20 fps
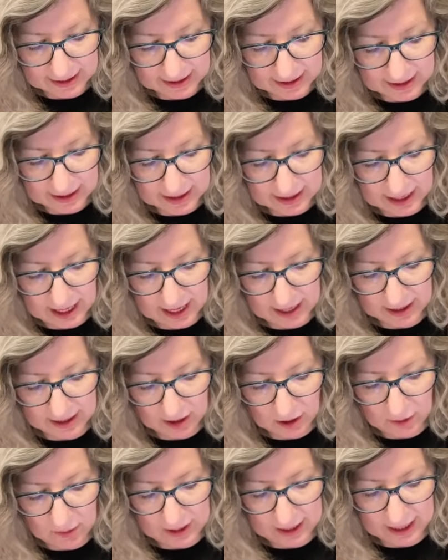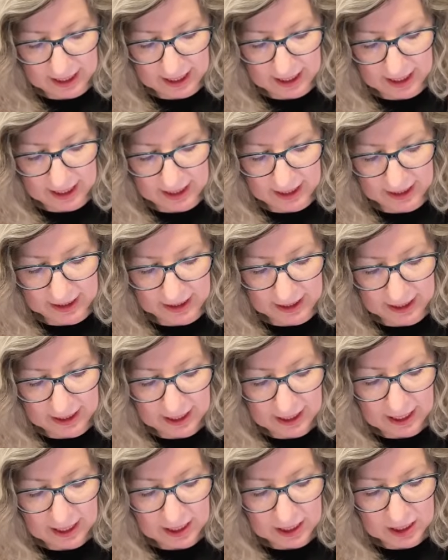just kind of going in and
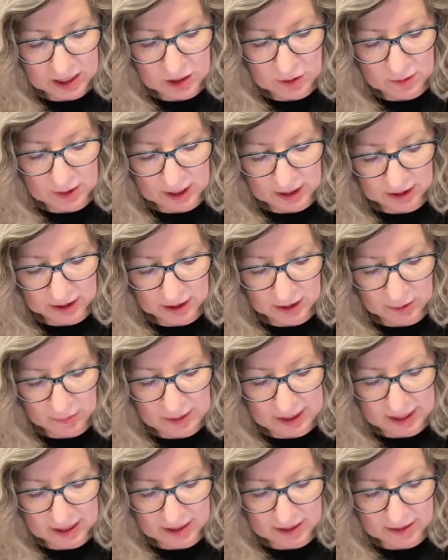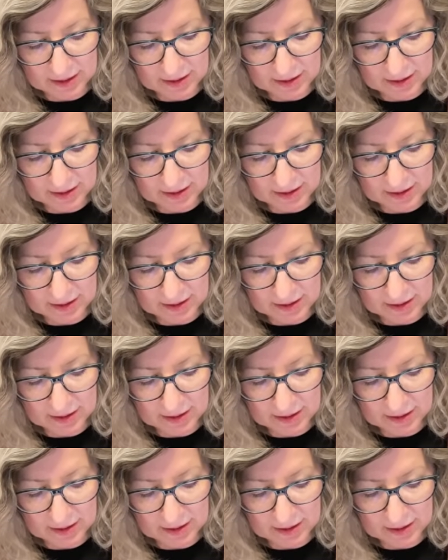doing a little bit